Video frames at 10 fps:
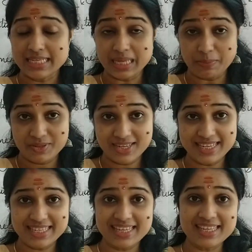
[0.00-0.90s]

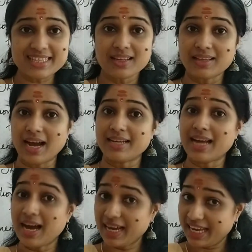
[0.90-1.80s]
Substances
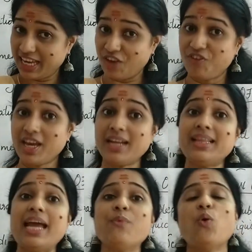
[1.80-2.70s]
that are heavier
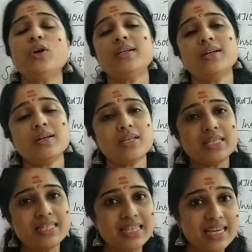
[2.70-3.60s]
than water,
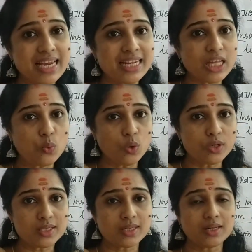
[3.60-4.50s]
zinc in the
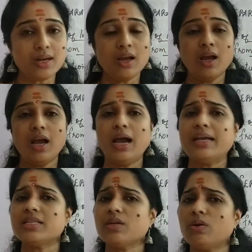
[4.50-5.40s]
water.
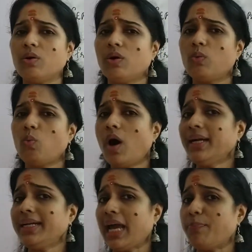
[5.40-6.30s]
And
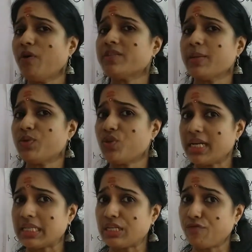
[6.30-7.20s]
what type of
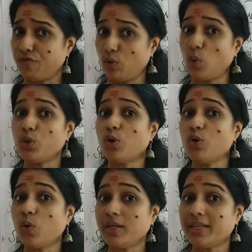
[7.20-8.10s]
substances float
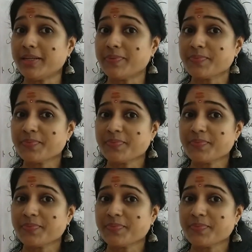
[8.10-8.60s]
on water?